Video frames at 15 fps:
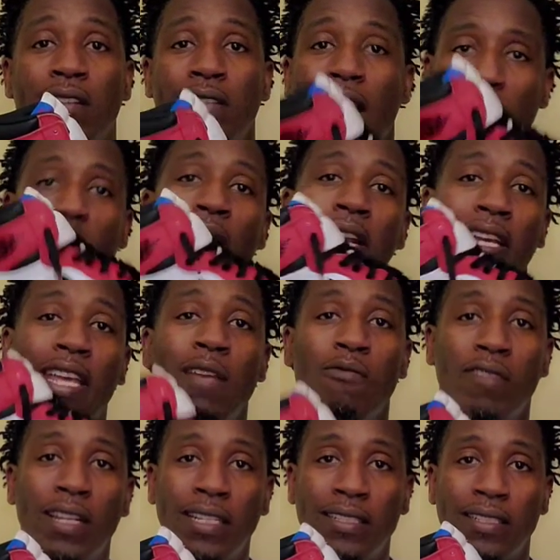That's why they keep
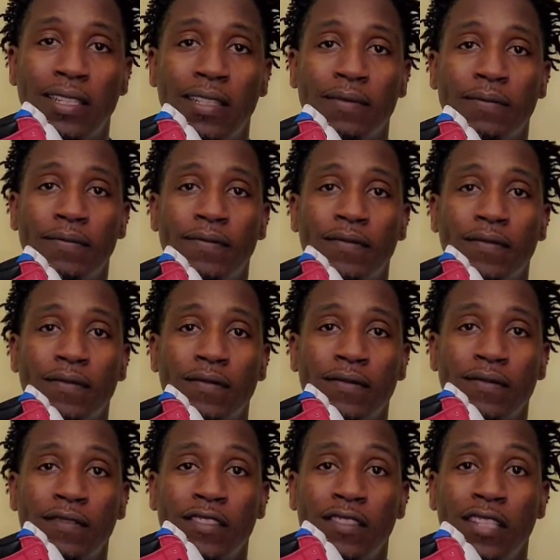releasing it.
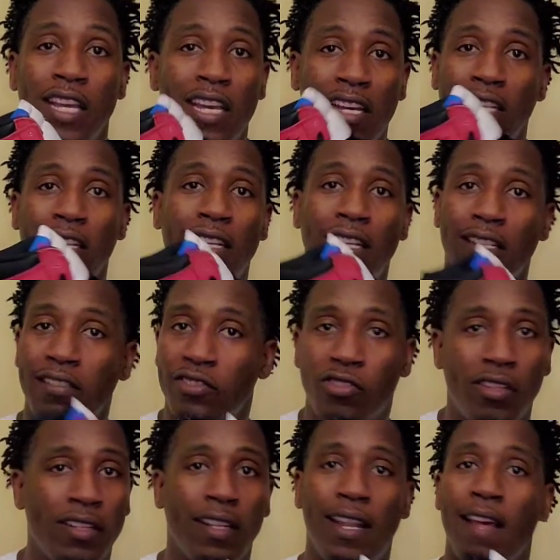Yeah, the
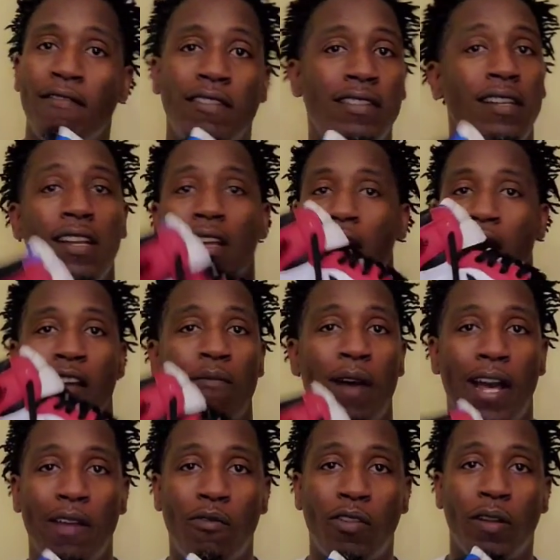Jordan 11,
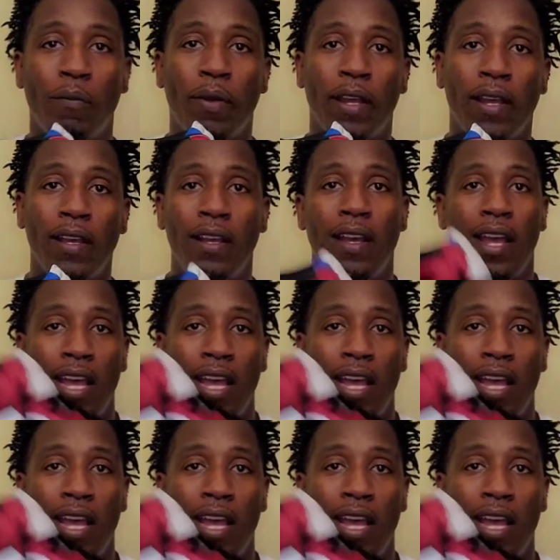everybody want a pair.